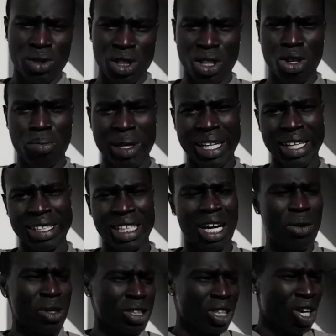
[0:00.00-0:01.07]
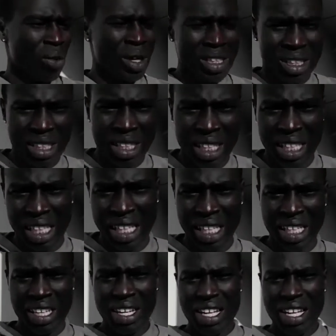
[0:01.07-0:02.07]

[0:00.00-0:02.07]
you know, because I was always in the,